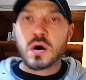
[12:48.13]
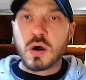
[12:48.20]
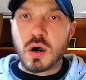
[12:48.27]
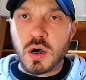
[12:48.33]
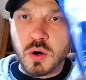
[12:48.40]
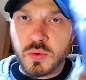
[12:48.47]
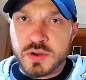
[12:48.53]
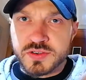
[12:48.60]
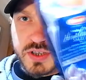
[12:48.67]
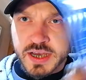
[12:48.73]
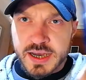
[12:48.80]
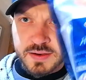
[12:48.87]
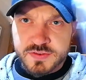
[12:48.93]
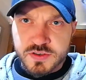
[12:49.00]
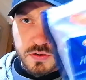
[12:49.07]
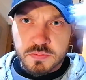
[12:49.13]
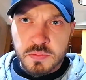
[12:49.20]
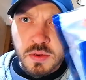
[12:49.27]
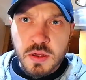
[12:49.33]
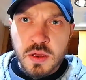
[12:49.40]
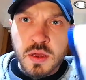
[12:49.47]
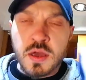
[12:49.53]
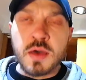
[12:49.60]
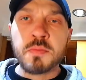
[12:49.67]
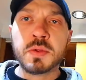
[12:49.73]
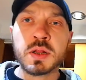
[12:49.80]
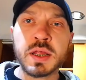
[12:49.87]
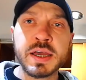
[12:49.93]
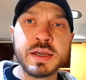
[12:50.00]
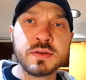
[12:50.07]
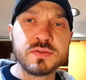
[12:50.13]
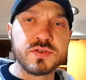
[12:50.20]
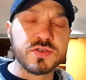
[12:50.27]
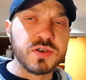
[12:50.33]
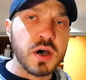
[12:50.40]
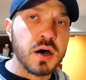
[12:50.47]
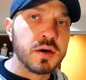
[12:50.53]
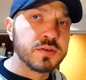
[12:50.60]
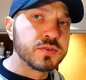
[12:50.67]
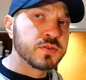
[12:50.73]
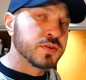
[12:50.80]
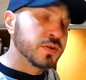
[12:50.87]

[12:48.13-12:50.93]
Always have some Himalayan salt.